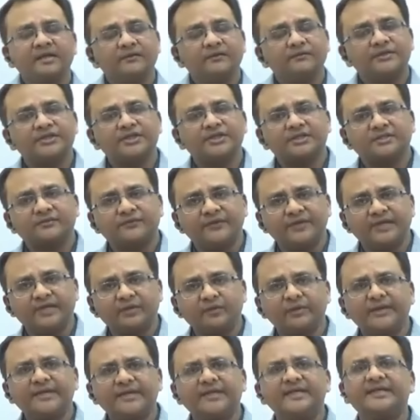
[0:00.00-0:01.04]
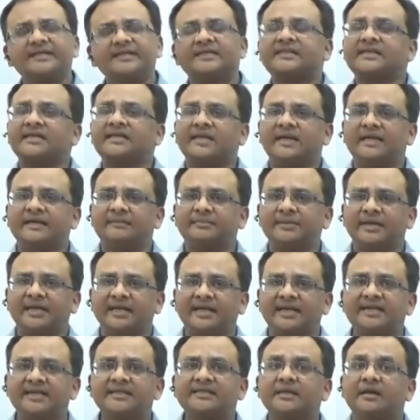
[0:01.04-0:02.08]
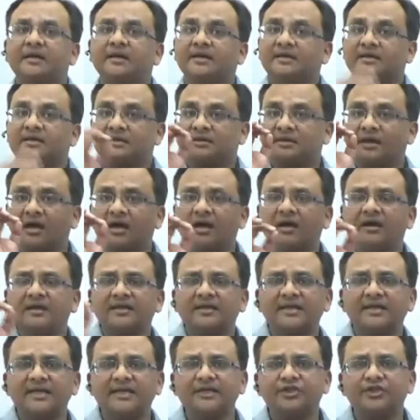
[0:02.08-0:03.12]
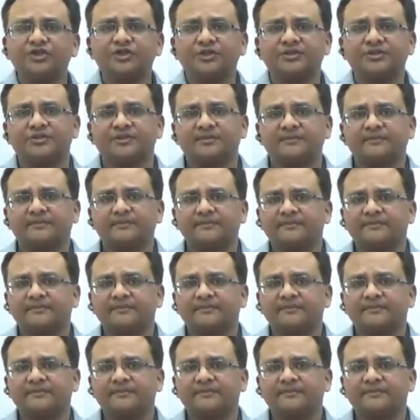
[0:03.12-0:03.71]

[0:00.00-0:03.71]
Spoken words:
which is frequently described as Dark Ages.